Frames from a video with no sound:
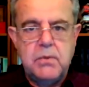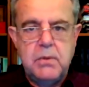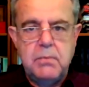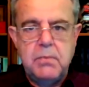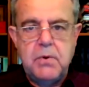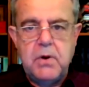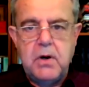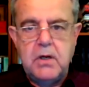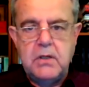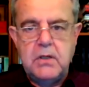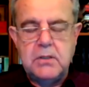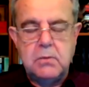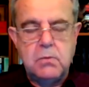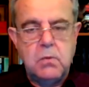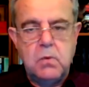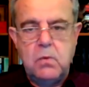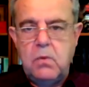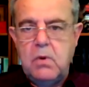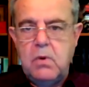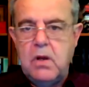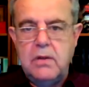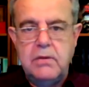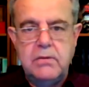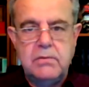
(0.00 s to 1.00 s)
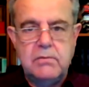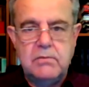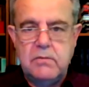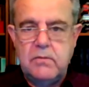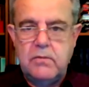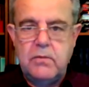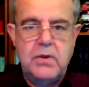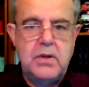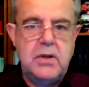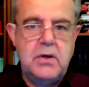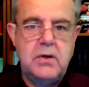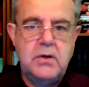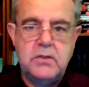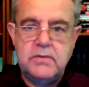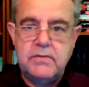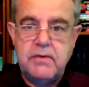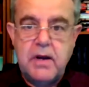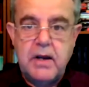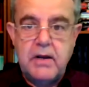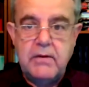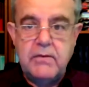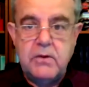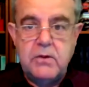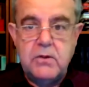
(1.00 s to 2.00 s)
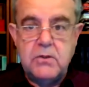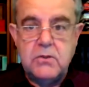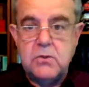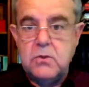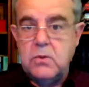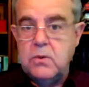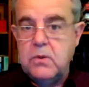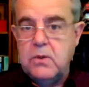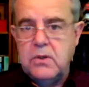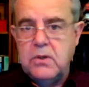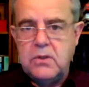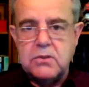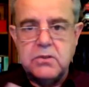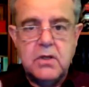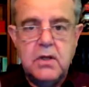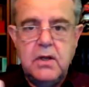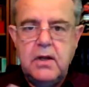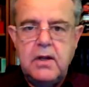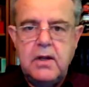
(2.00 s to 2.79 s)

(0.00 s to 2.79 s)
project will run, 3 years, 5 years, 2 years.